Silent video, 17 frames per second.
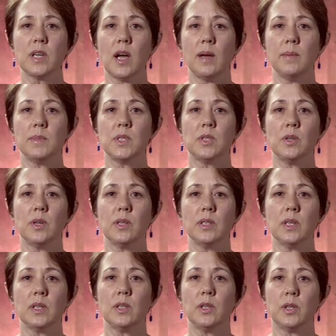times
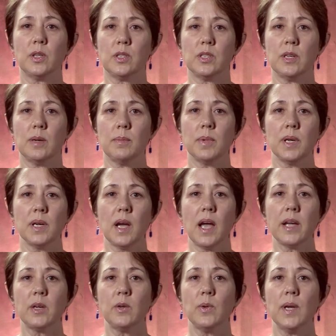during the clerkship.
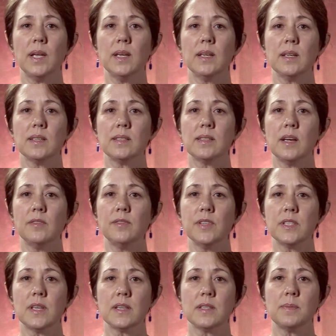I created a
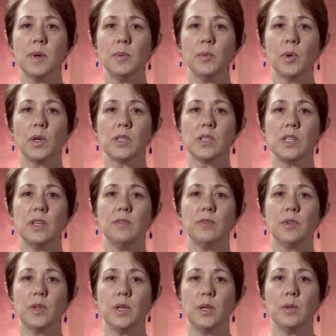self-assessment worksheet
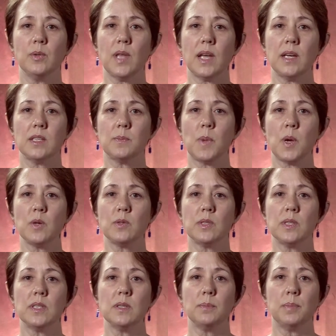for you that is
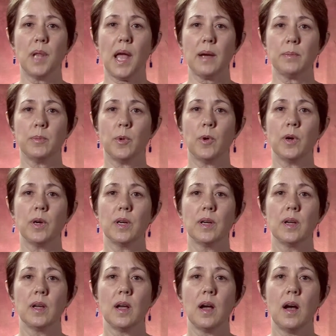posted to Blackboard.
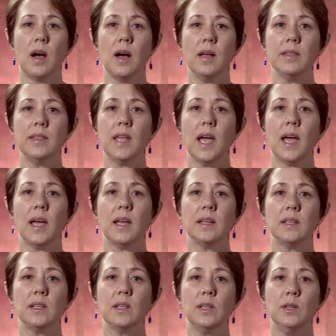On that,
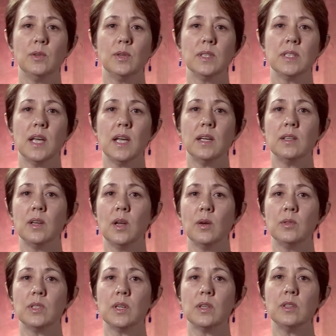you can take
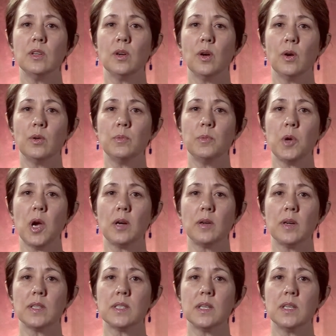notes on your own
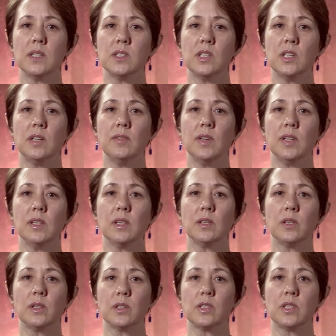progress in achieving the
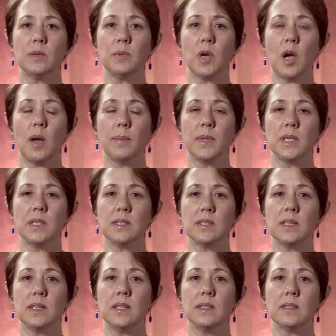clerkship
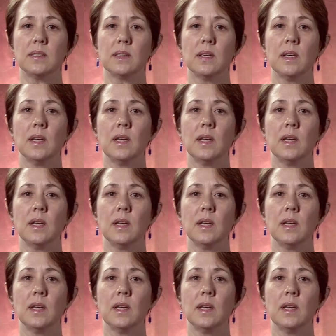competencies